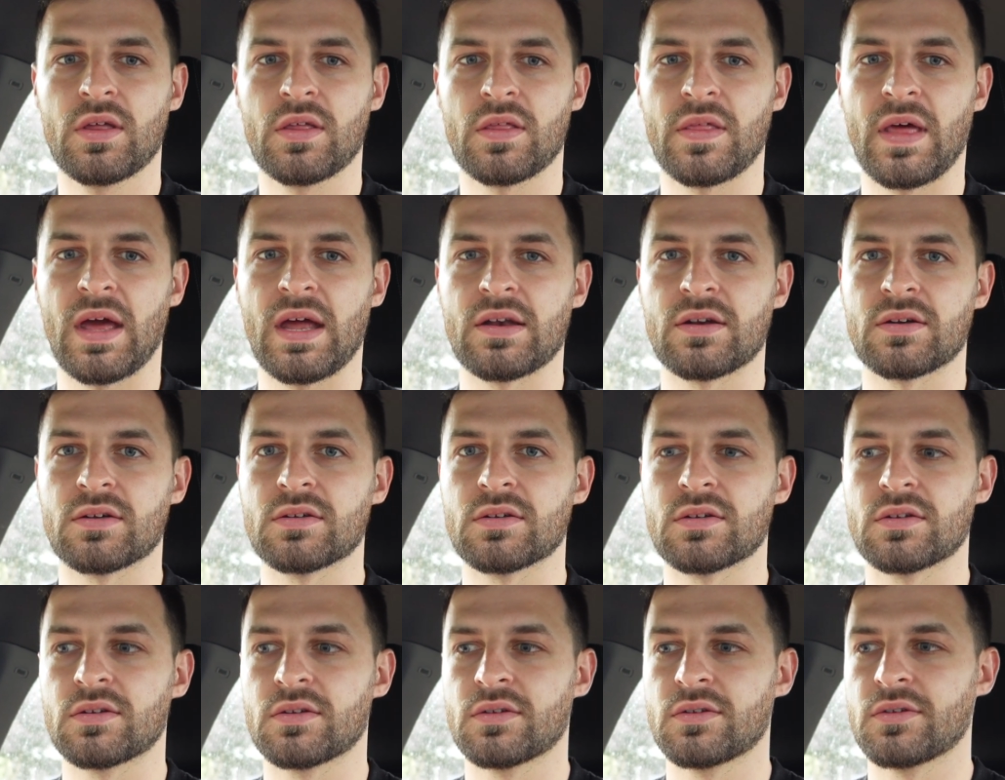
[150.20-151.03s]
then
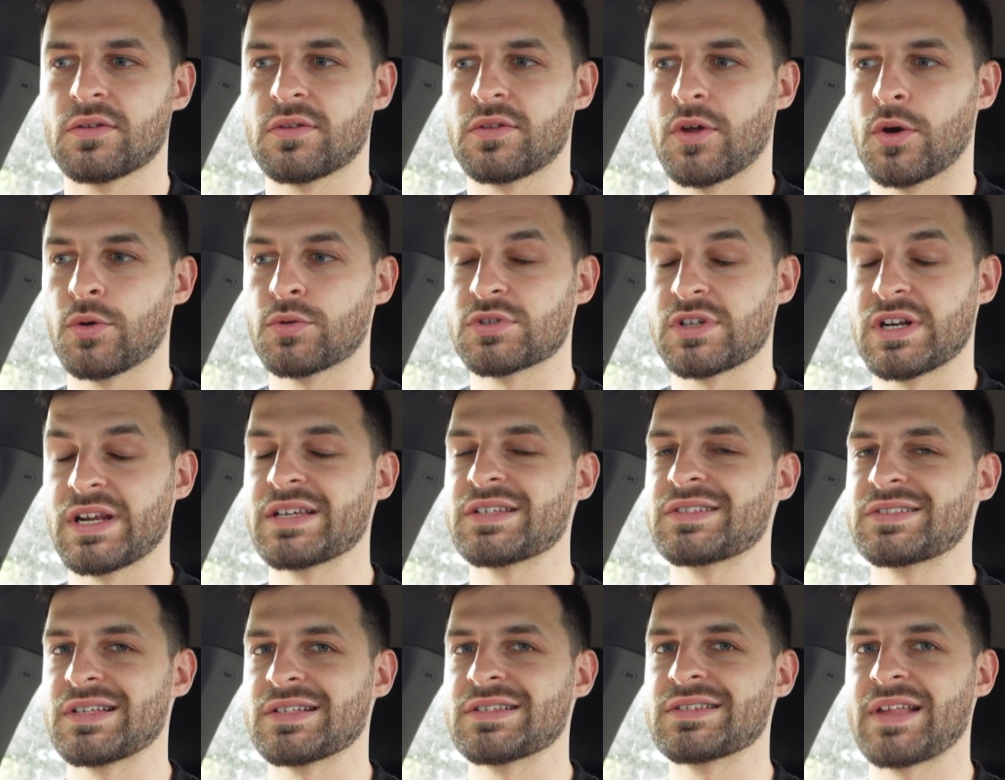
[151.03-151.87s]
those
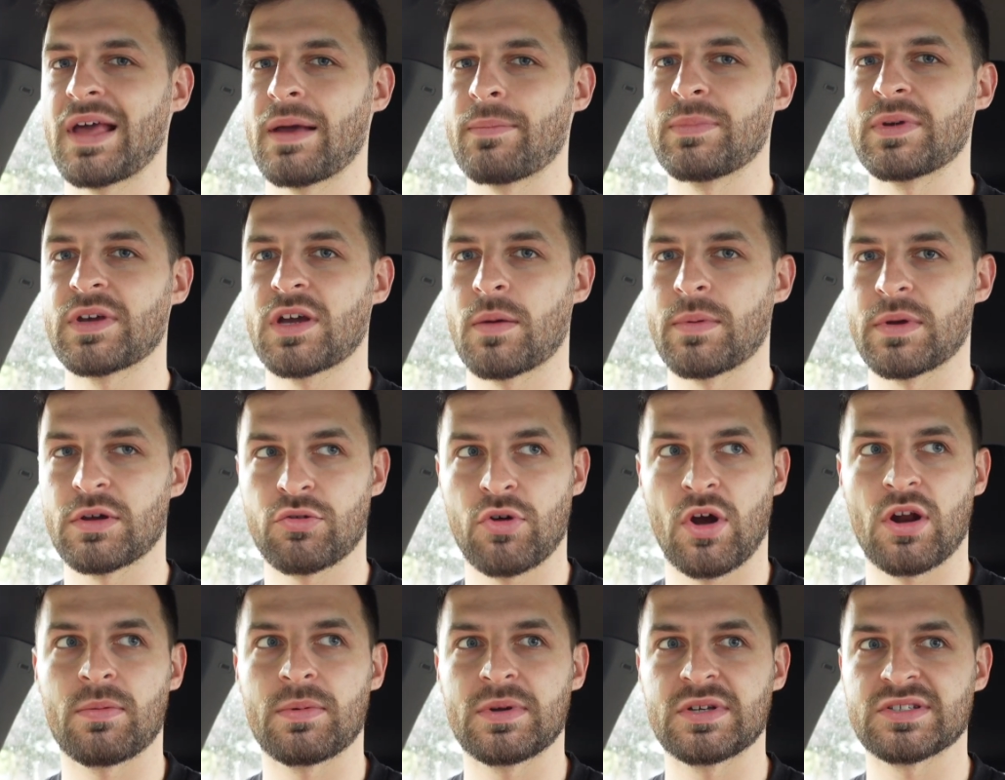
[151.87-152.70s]
listings then become
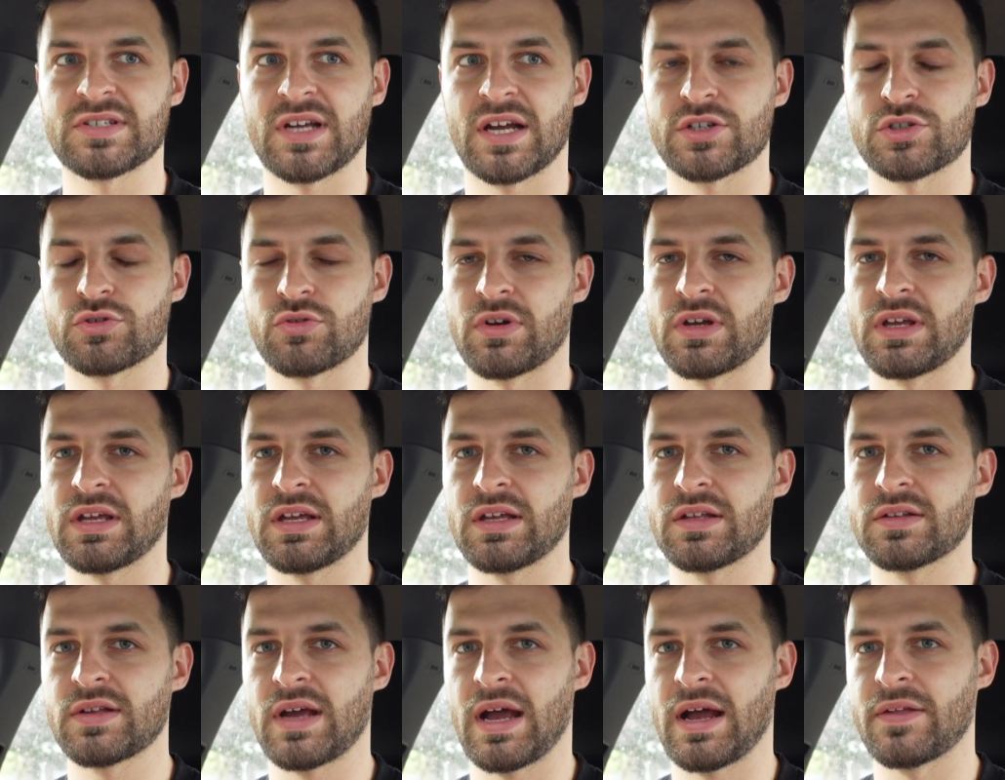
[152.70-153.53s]
incredibly
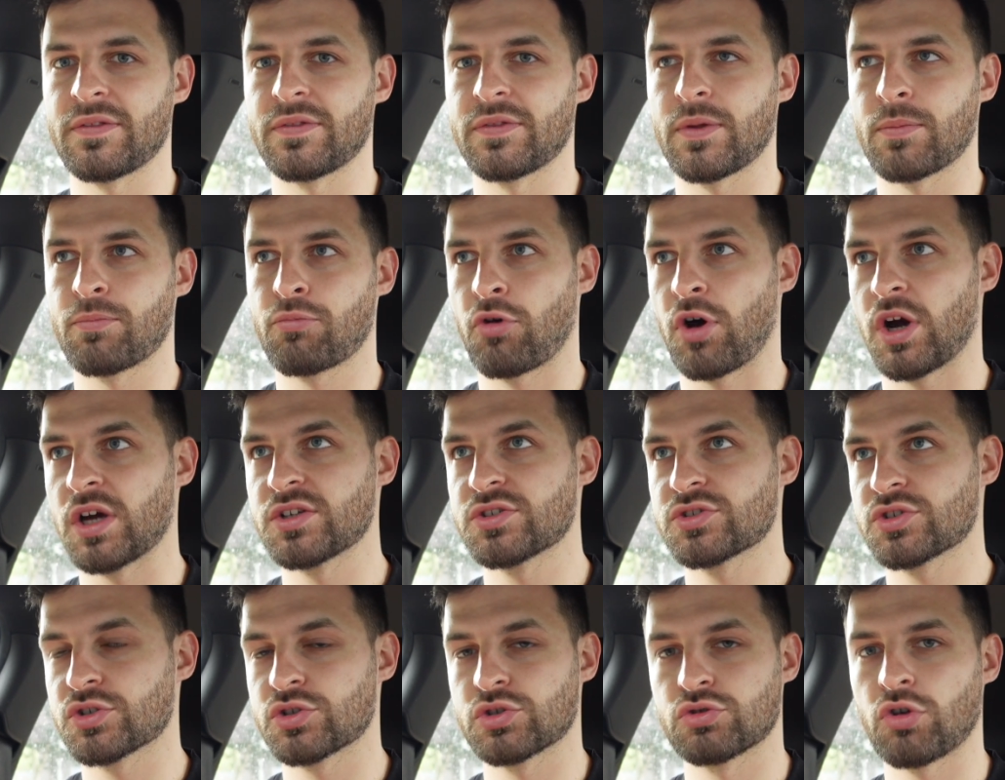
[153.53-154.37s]
saturated and the
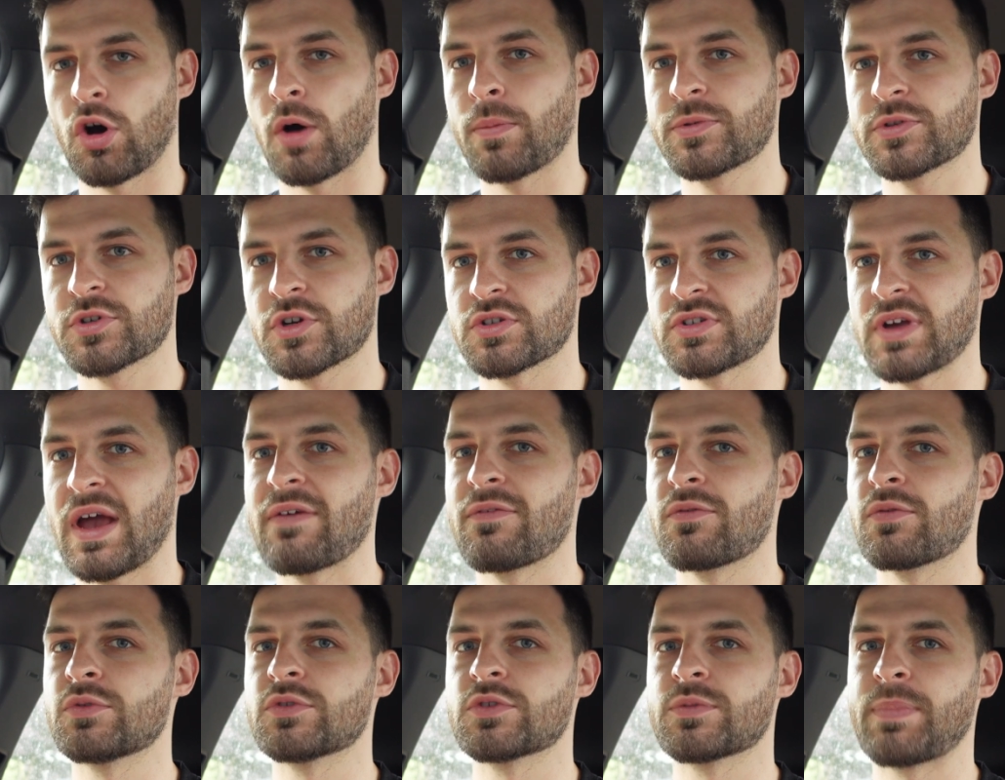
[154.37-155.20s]
price just drops because
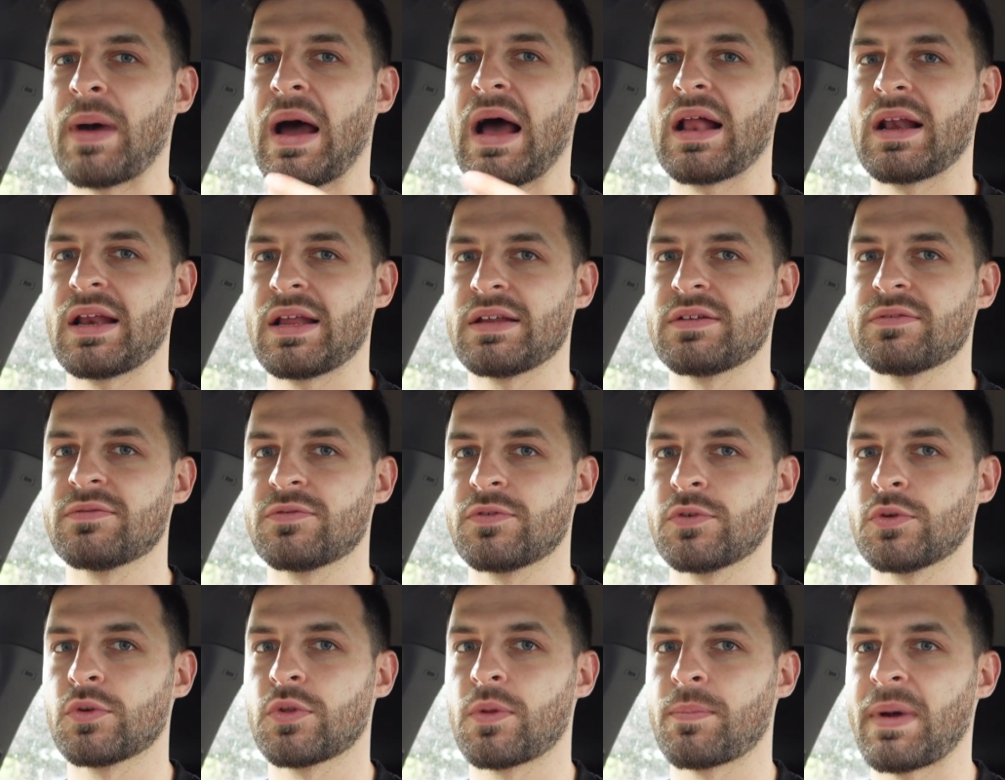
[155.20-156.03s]
everyone's battling
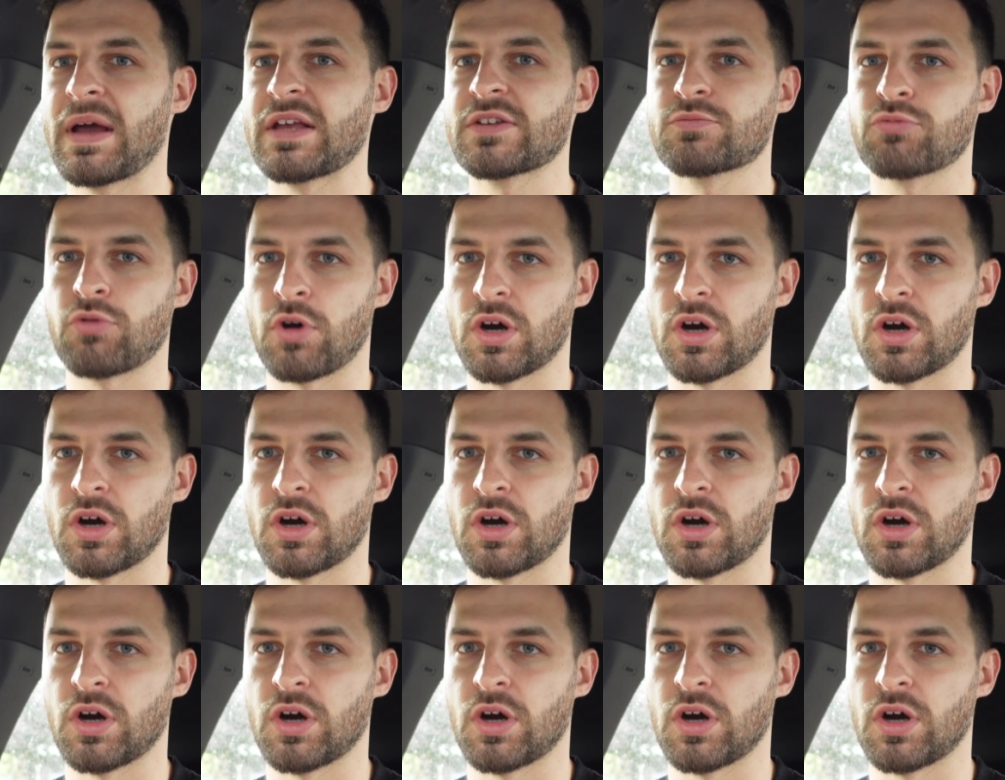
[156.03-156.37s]
for the best